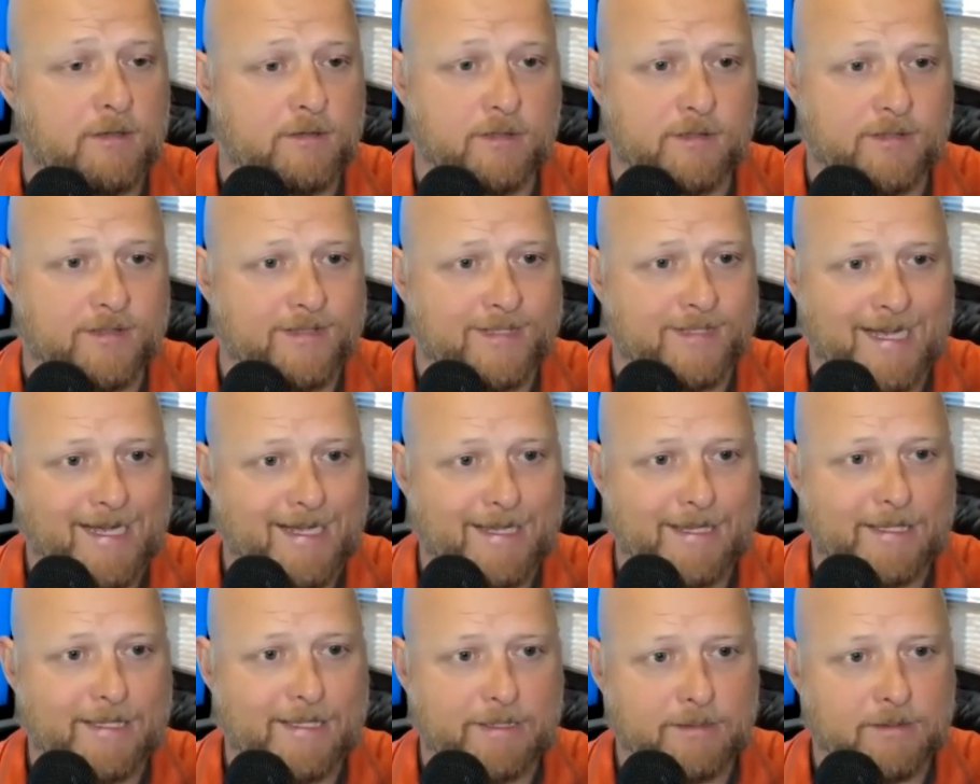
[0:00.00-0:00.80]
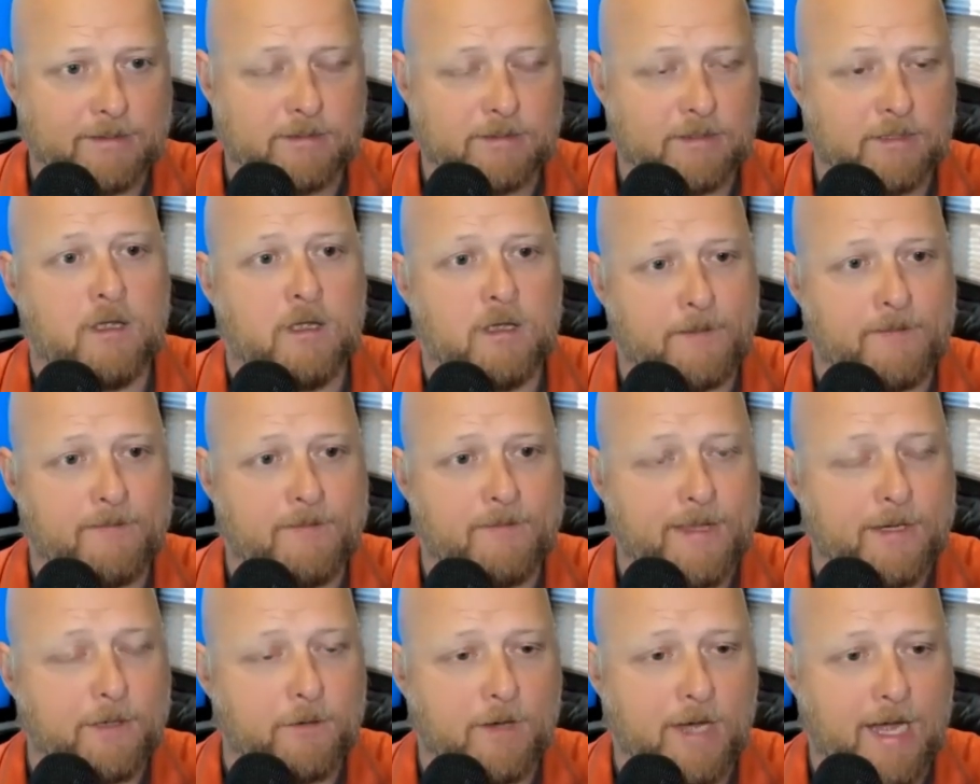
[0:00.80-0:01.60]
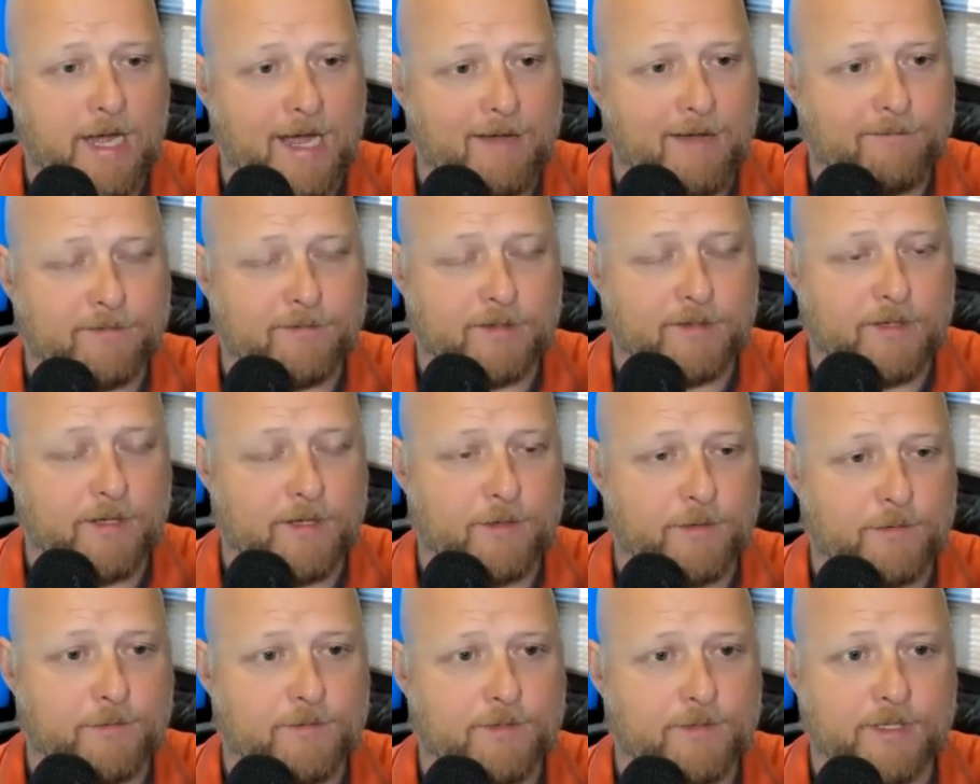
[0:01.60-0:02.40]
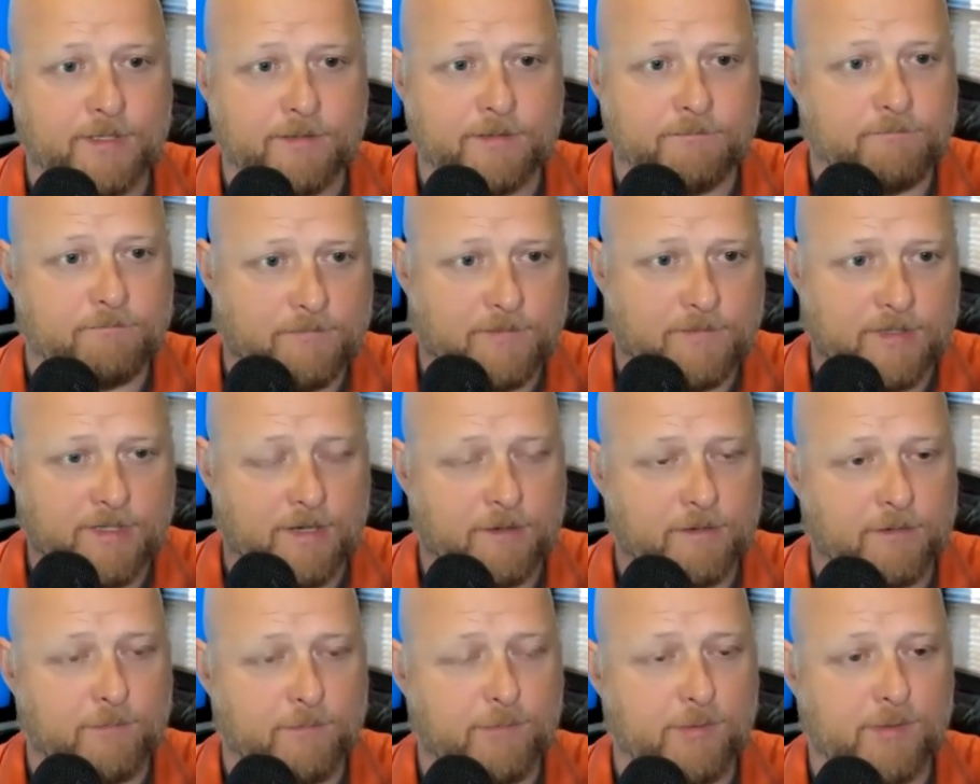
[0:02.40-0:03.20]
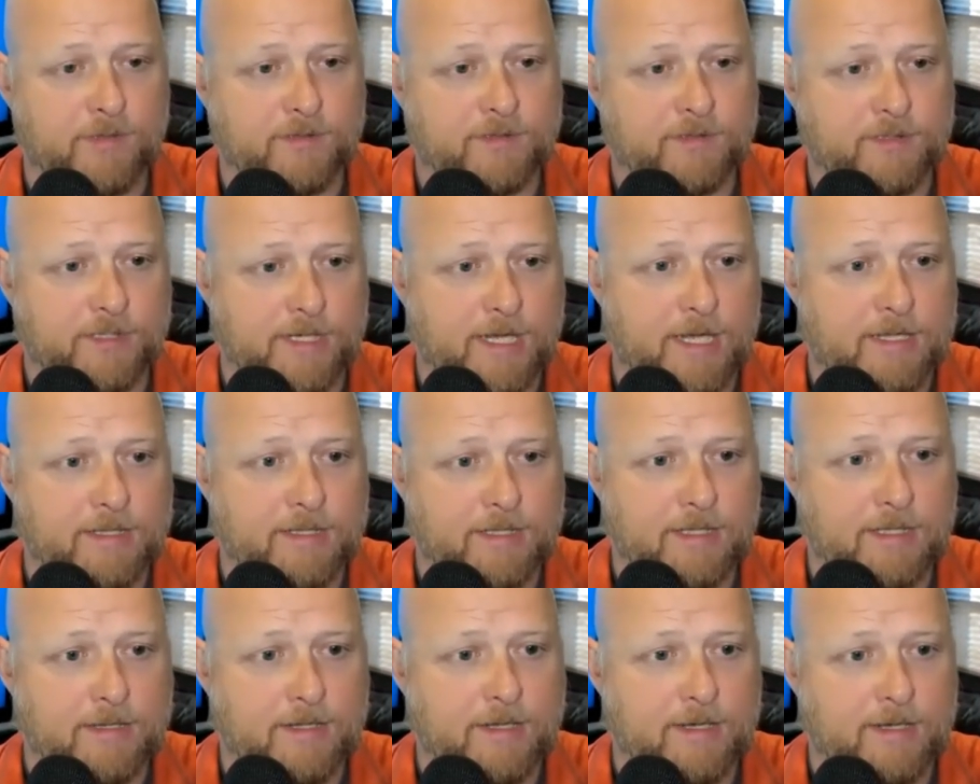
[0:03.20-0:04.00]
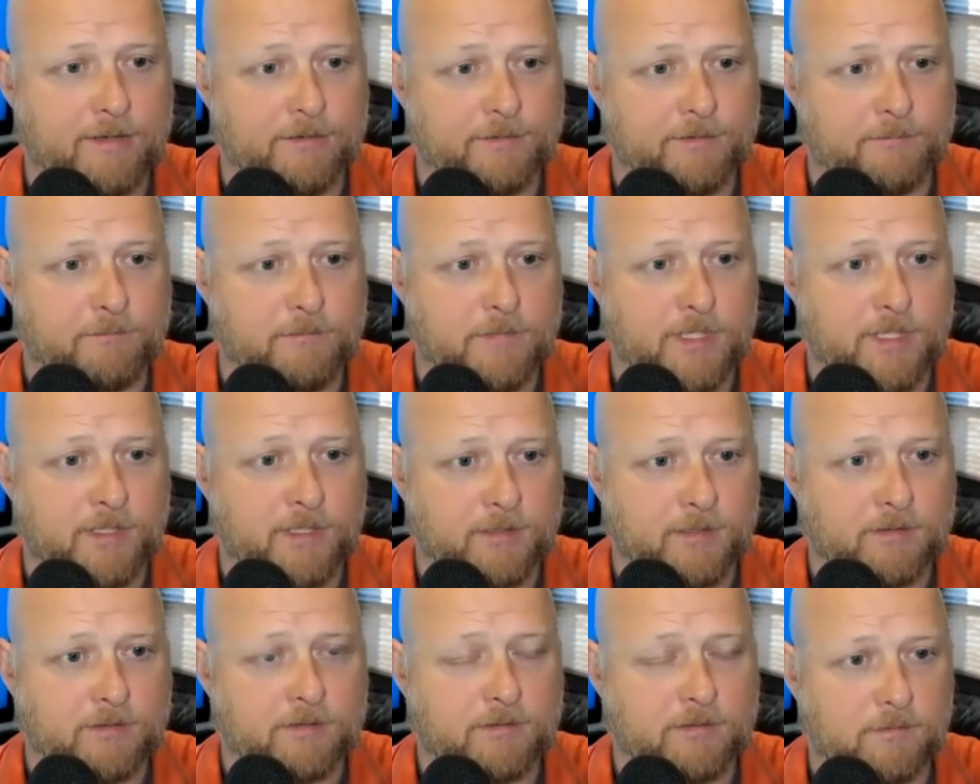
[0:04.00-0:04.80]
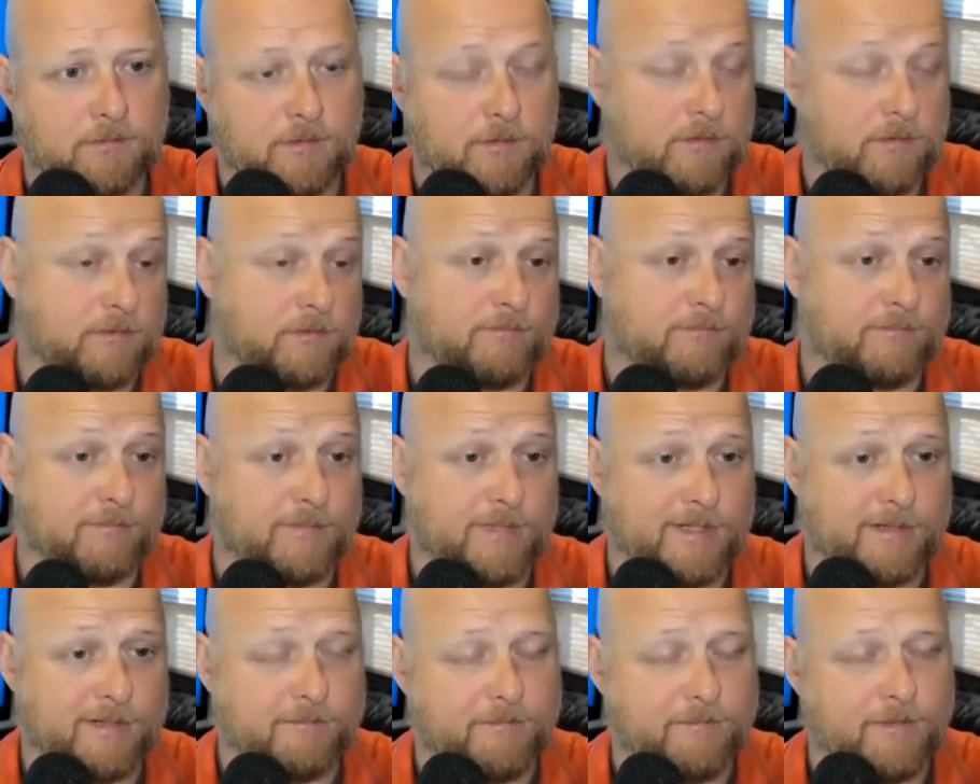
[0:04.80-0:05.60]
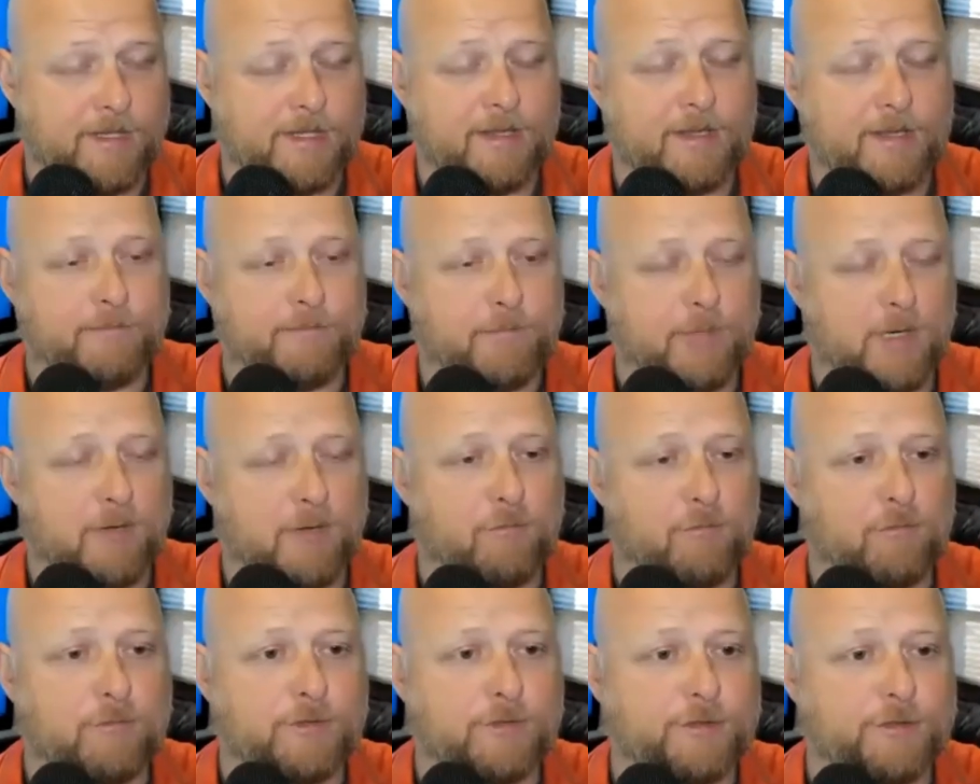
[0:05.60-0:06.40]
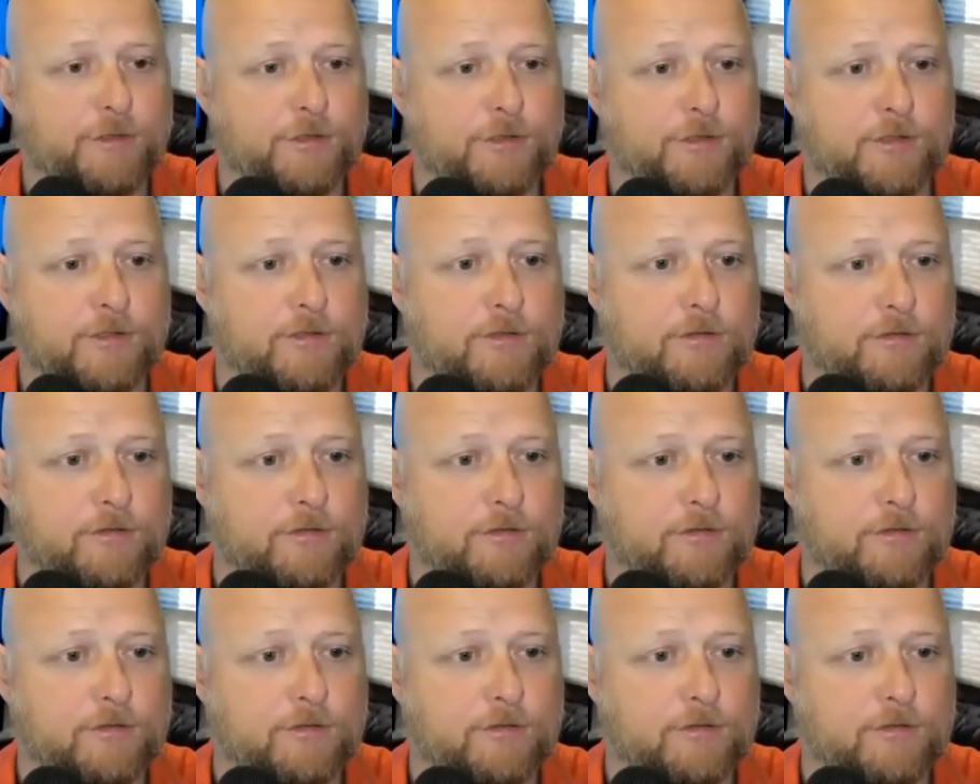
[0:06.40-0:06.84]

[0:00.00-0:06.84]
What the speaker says: just sign it. And they don't have to know that the other person got 10,000 bucks or, well, they probably should.